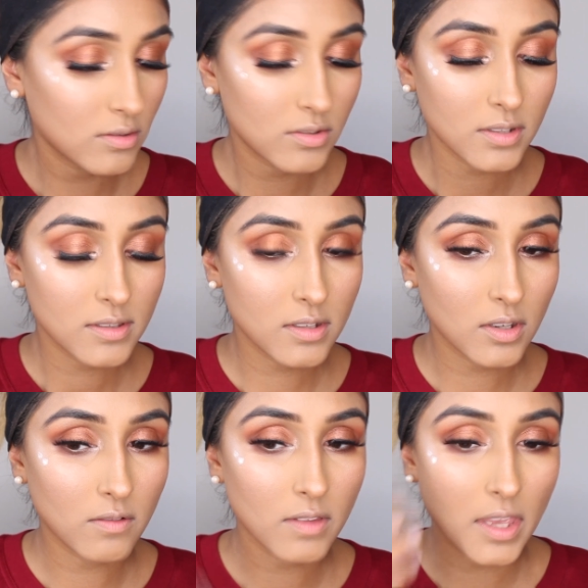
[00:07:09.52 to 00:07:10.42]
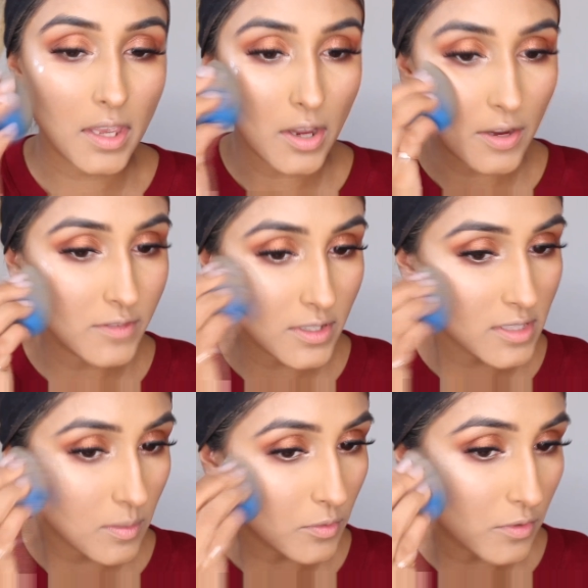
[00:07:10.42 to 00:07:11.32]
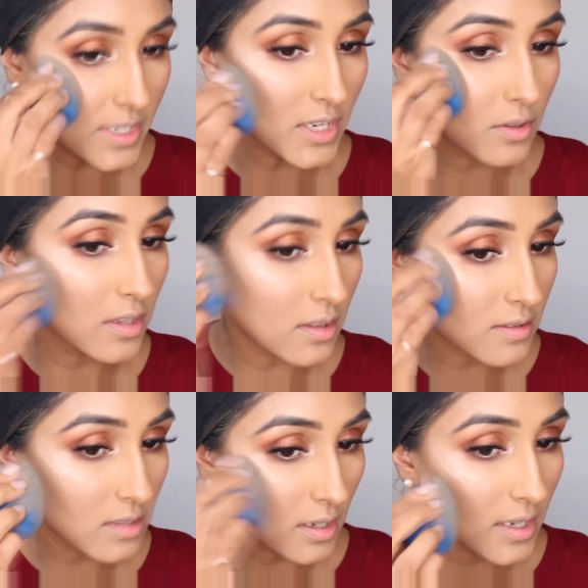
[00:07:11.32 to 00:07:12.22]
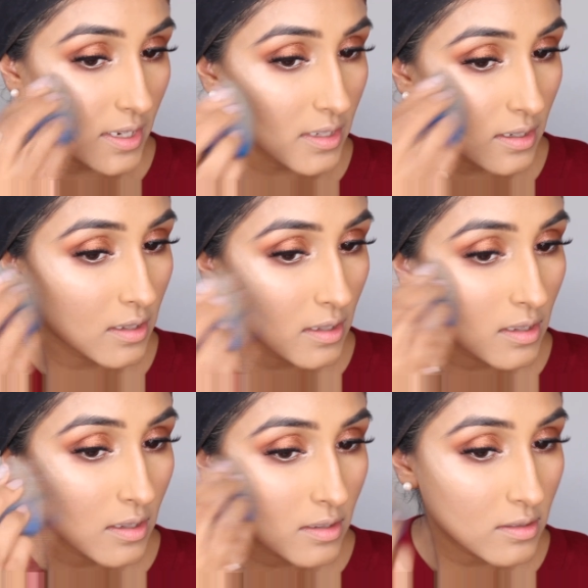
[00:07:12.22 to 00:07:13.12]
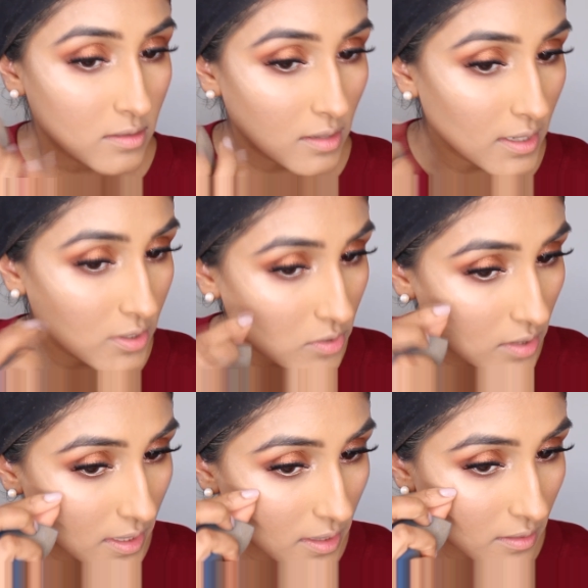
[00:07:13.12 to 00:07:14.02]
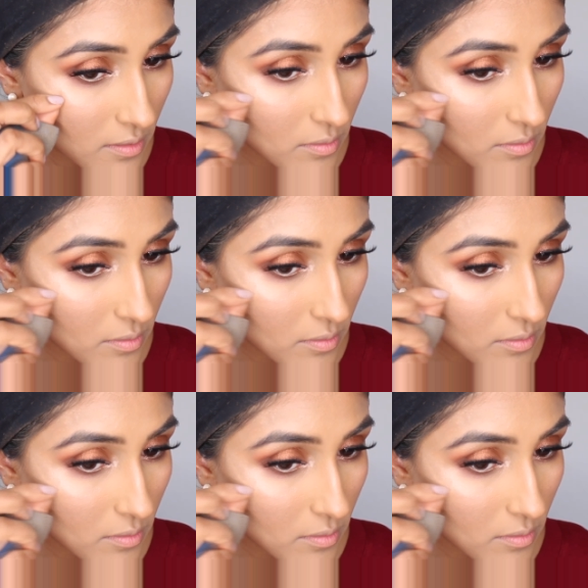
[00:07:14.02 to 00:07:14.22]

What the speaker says: Just over there, I've done some already on the other side, so literally a